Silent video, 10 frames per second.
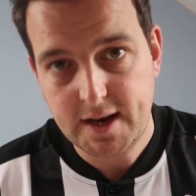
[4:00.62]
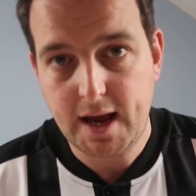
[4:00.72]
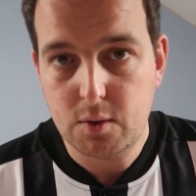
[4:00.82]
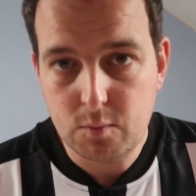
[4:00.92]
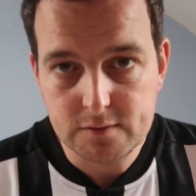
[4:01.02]

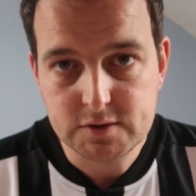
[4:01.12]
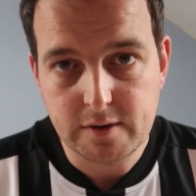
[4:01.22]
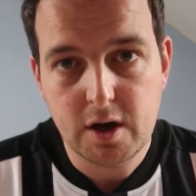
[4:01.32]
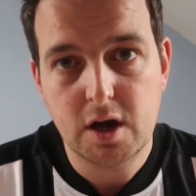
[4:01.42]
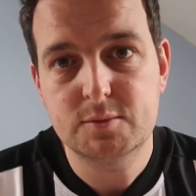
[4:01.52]
United and Wolves
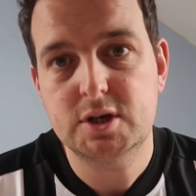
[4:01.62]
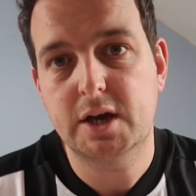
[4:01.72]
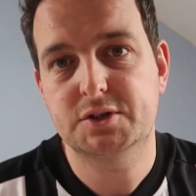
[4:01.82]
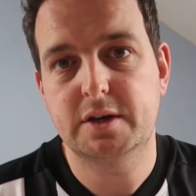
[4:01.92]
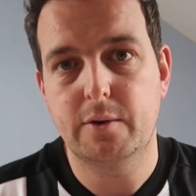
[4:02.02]
are at home,
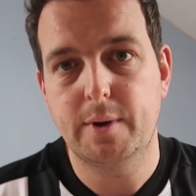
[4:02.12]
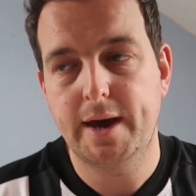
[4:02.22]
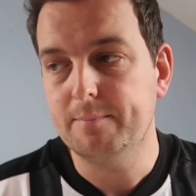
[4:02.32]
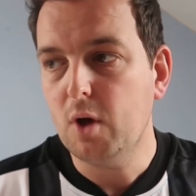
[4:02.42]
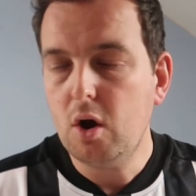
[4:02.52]
Chelsea are
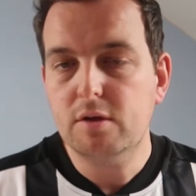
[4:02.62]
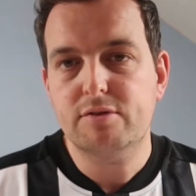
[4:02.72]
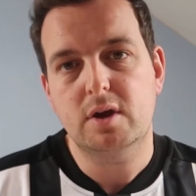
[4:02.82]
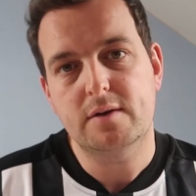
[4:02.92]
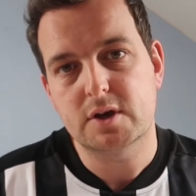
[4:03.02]
away. All
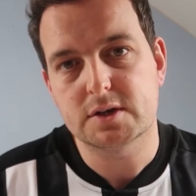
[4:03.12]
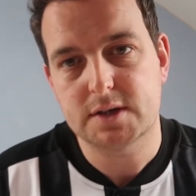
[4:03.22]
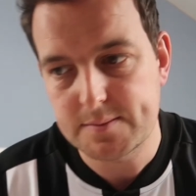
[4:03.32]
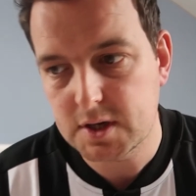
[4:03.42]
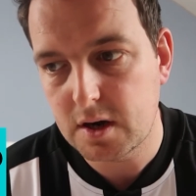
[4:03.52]
three of those
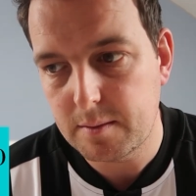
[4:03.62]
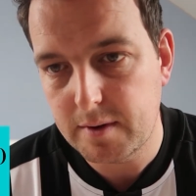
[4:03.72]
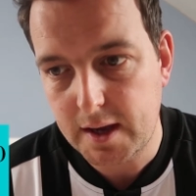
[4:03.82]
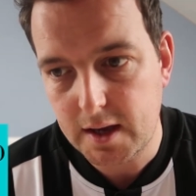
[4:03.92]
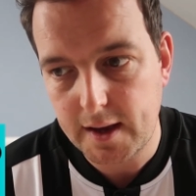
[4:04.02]
games are going to
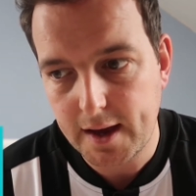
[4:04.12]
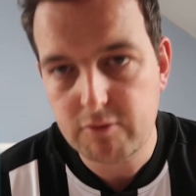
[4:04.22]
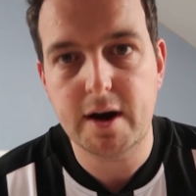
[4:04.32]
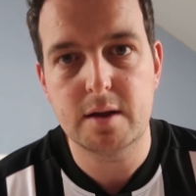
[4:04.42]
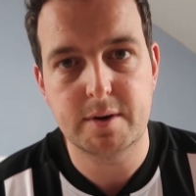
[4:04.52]
be
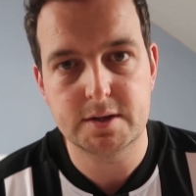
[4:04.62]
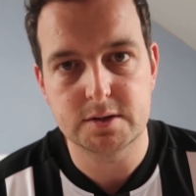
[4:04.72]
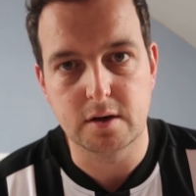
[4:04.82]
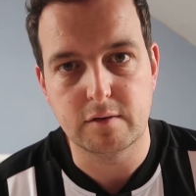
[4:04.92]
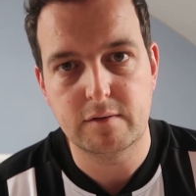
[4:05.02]
incredibly
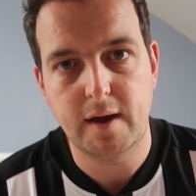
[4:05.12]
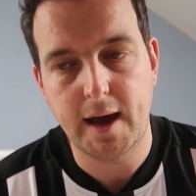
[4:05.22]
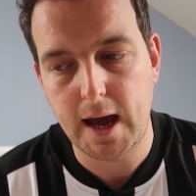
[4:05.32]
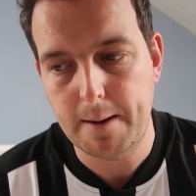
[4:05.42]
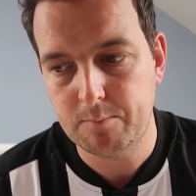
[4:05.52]
tough.
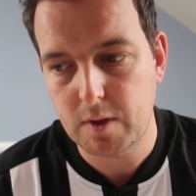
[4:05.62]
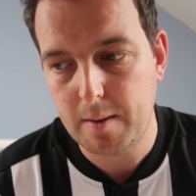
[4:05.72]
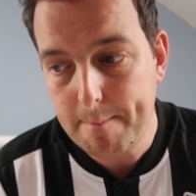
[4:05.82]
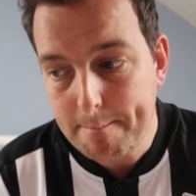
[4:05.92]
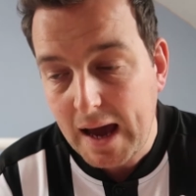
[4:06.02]
Um,
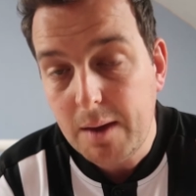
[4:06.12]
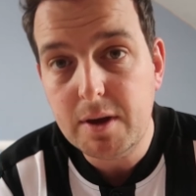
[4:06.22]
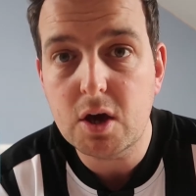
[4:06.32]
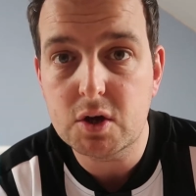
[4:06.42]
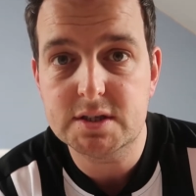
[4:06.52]
it might
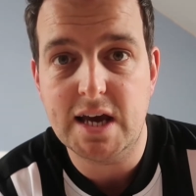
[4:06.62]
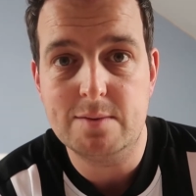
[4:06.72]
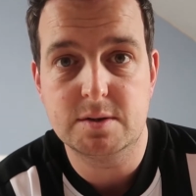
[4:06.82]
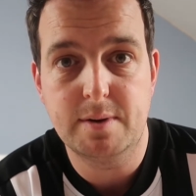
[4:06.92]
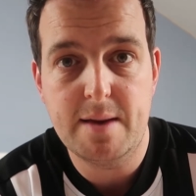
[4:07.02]
be a good
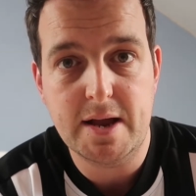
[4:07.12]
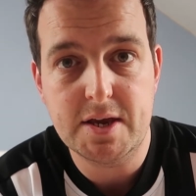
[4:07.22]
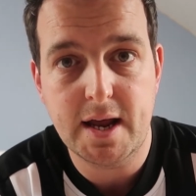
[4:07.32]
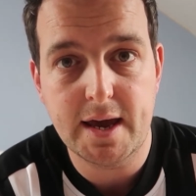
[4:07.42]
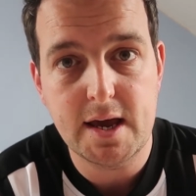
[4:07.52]
time to play Man
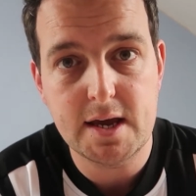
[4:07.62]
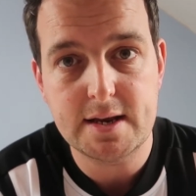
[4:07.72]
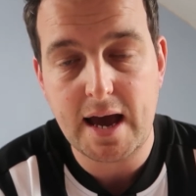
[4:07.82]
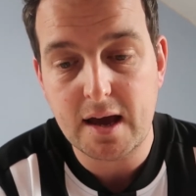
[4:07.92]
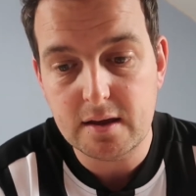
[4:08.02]

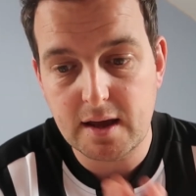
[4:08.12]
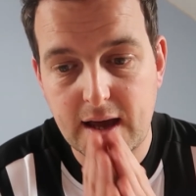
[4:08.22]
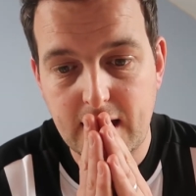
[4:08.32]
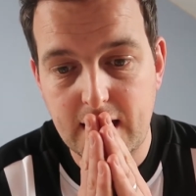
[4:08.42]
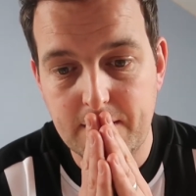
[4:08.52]
United. I,
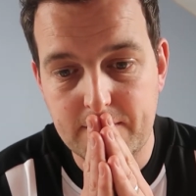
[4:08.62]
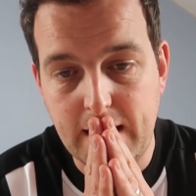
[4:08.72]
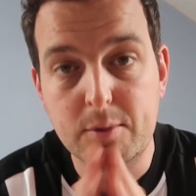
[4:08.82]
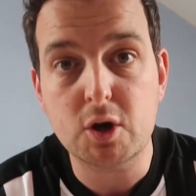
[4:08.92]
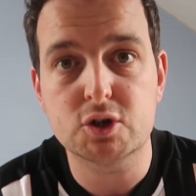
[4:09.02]
I'm,
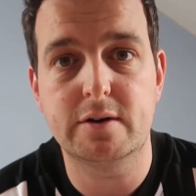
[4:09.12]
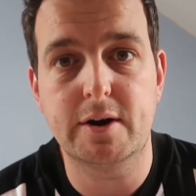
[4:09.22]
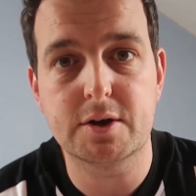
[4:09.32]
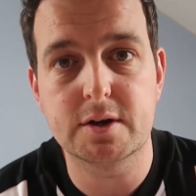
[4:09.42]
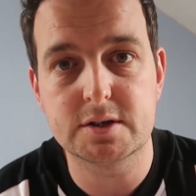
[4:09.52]
I'm not sure
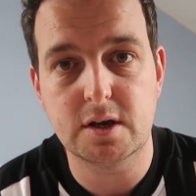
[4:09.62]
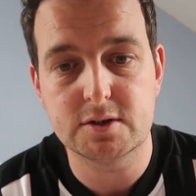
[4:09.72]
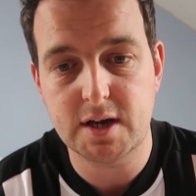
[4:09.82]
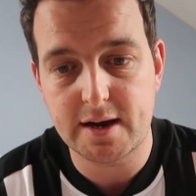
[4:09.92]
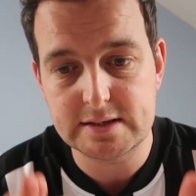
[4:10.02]
Ole Gunnar
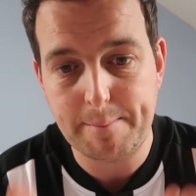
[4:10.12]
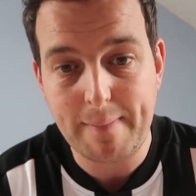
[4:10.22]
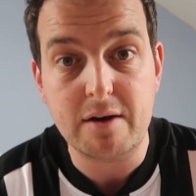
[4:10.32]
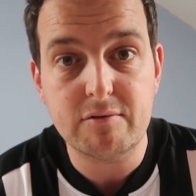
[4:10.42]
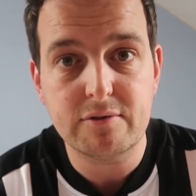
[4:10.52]
Solskjaer is the
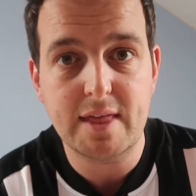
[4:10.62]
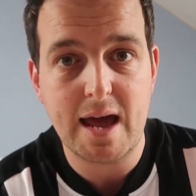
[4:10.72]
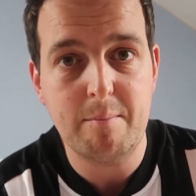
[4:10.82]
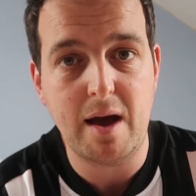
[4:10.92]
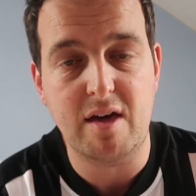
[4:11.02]
man for
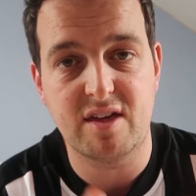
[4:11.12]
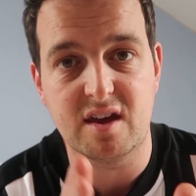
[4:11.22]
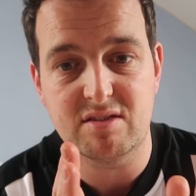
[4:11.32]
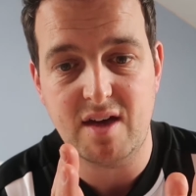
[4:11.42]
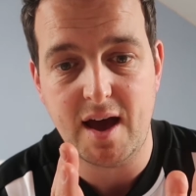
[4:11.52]
them. I
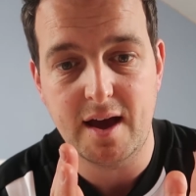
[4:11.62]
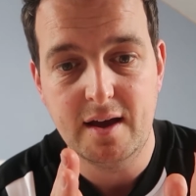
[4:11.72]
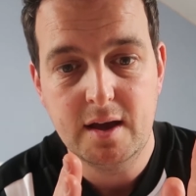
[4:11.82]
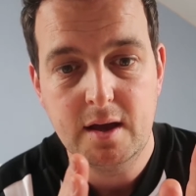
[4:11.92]
think that